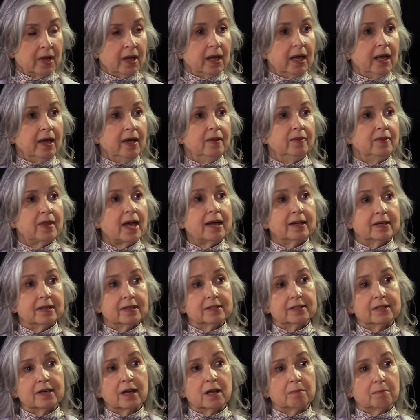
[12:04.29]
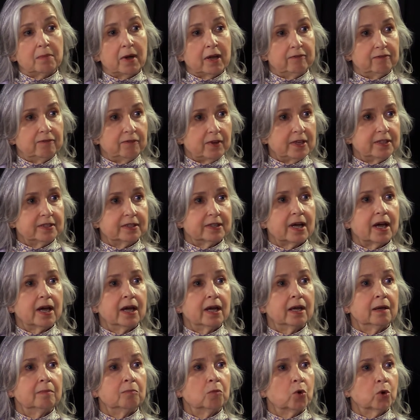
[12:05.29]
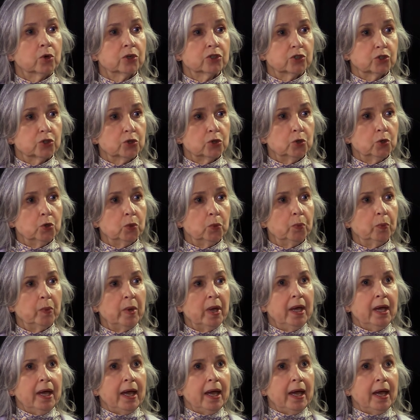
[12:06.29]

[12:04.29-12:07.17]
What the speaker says: and that is done by FaceTime or Zoom.